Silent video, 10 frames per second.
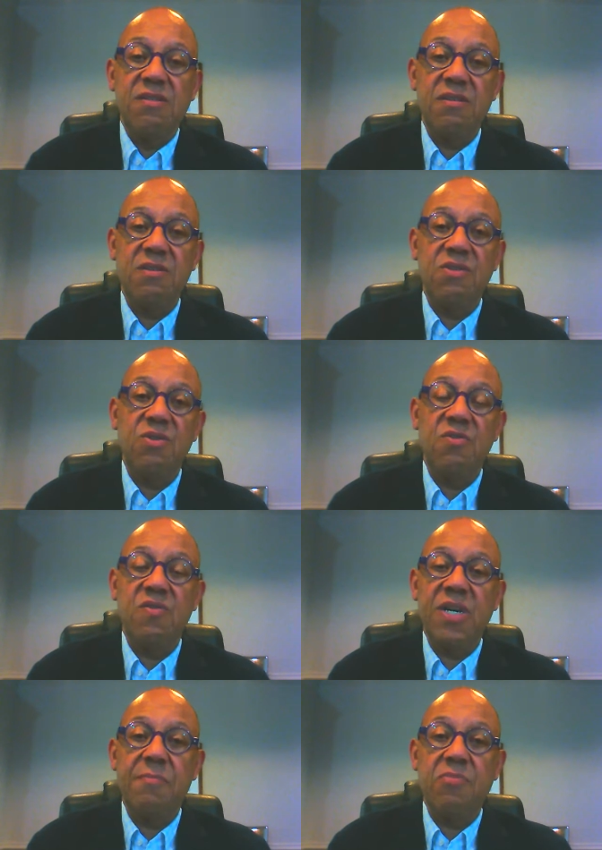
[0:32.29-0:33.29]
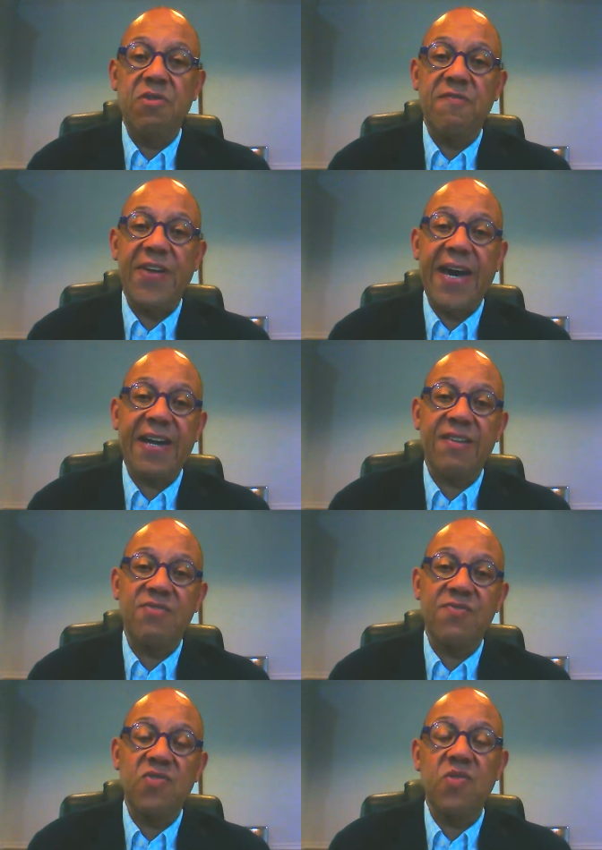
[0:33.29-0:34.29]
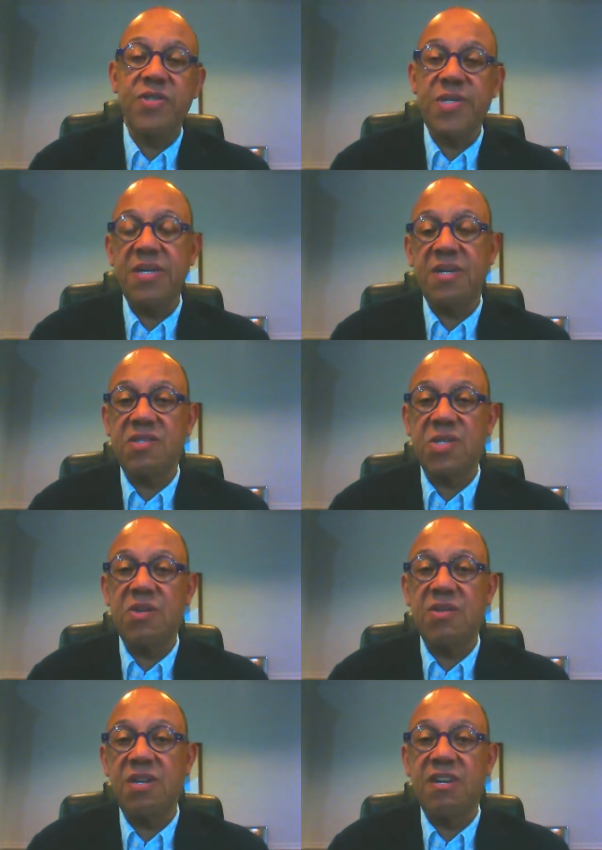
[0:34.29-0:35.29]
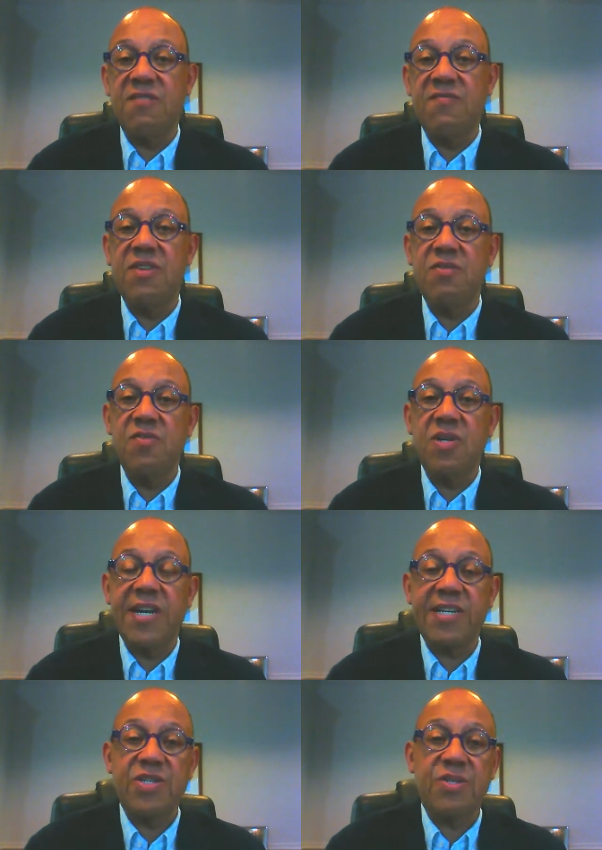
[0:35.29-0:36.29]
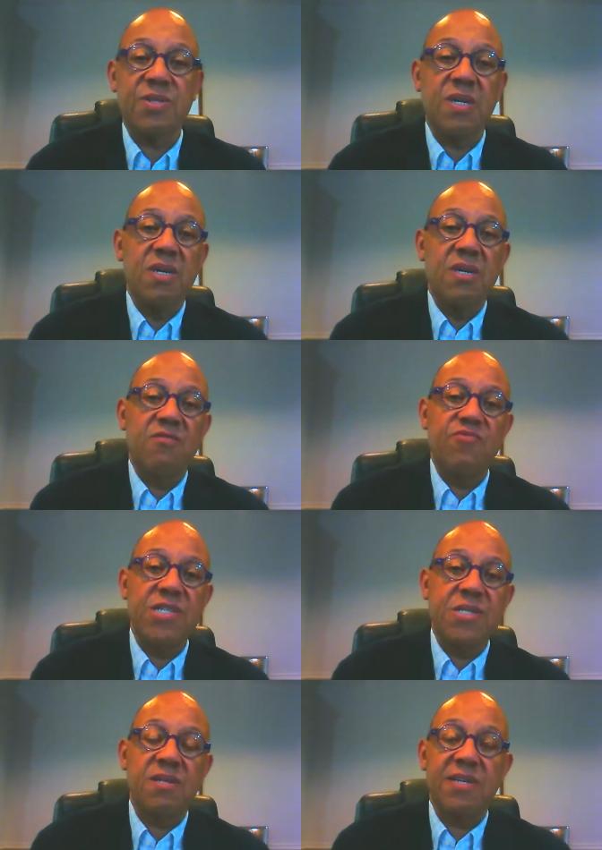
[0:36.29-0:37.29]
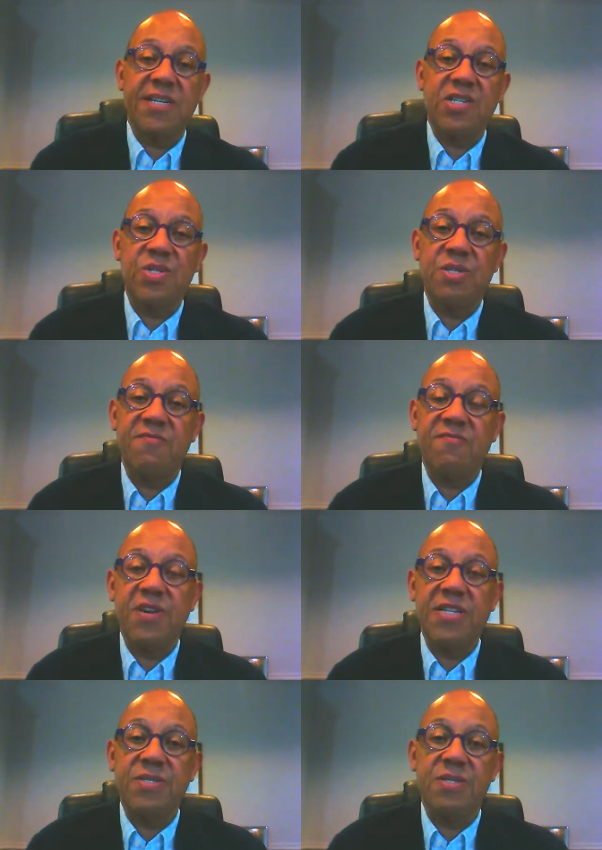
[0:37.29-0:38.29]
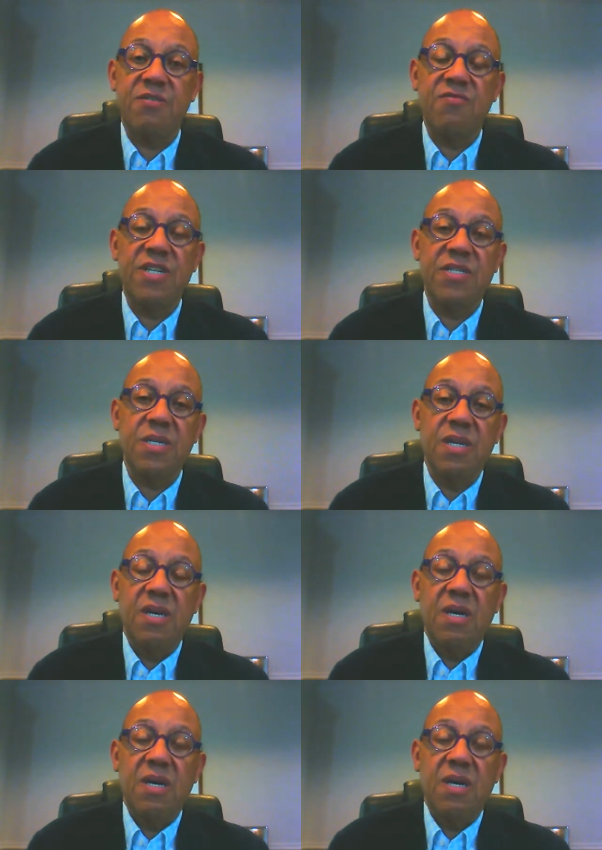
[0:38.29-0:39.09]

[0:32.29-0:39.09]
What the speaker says: This is due to a number of factors. Of course, the uncertainty of the new elections, the recent elections in France and Greece.